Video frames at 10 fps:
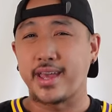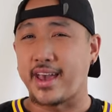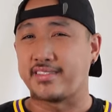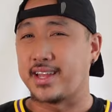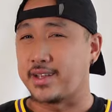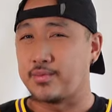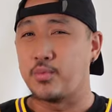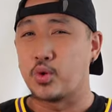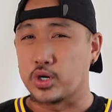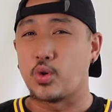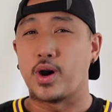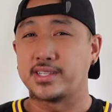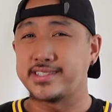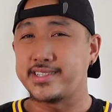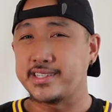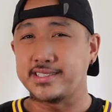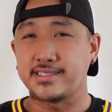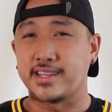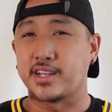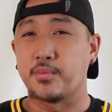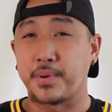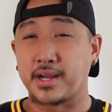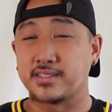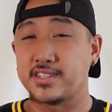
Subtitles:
They had like more quantities than compared